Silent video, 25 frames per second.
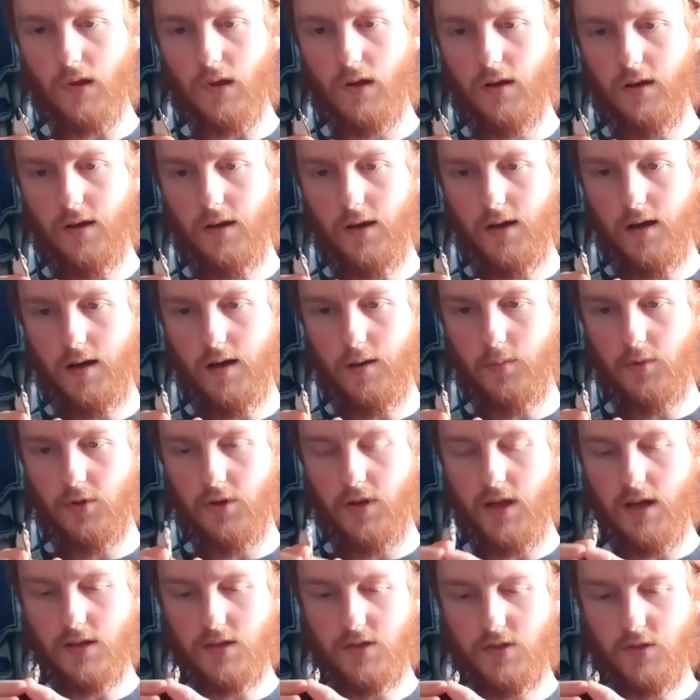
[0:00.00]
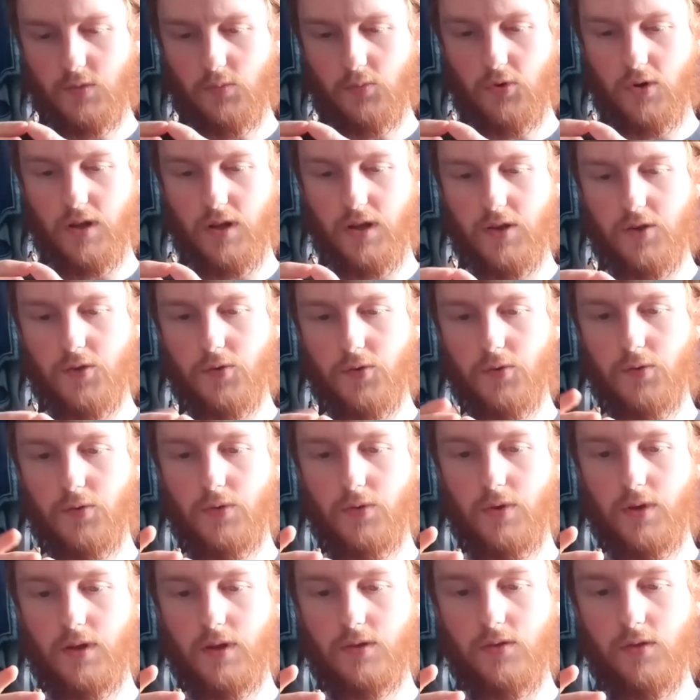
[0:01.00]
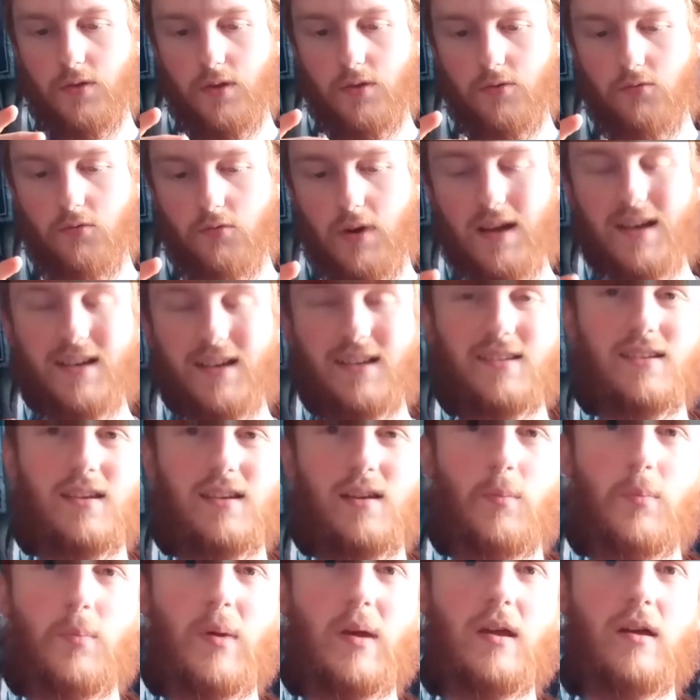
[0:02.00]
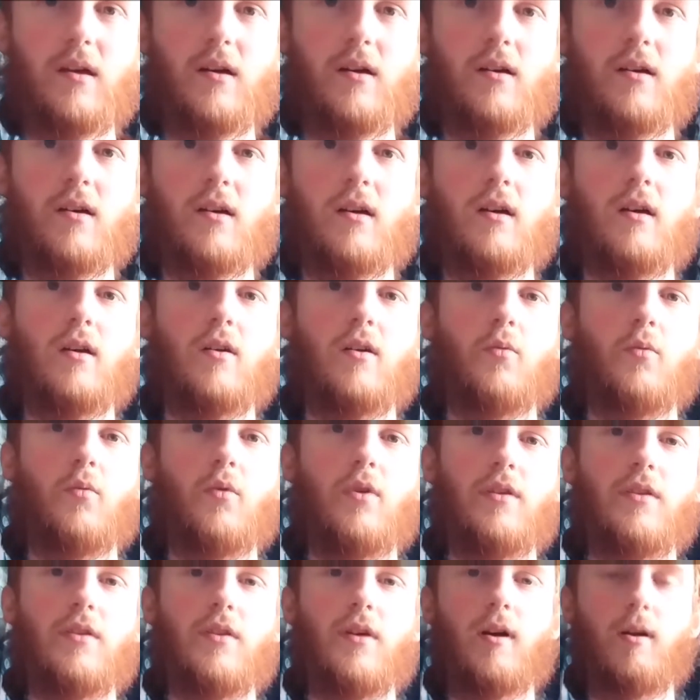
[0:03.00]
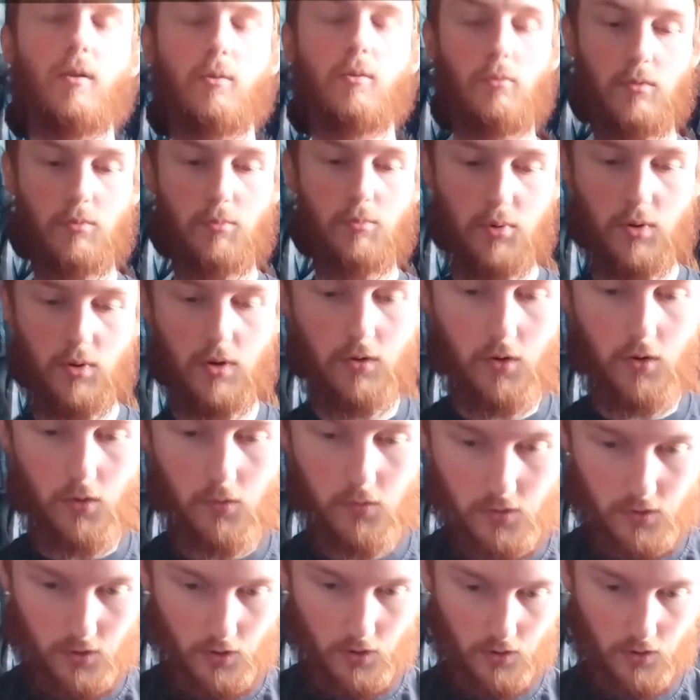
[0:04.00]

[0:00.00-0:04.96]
But yeah, she's pretty cool. It's rare to see a beater with prob.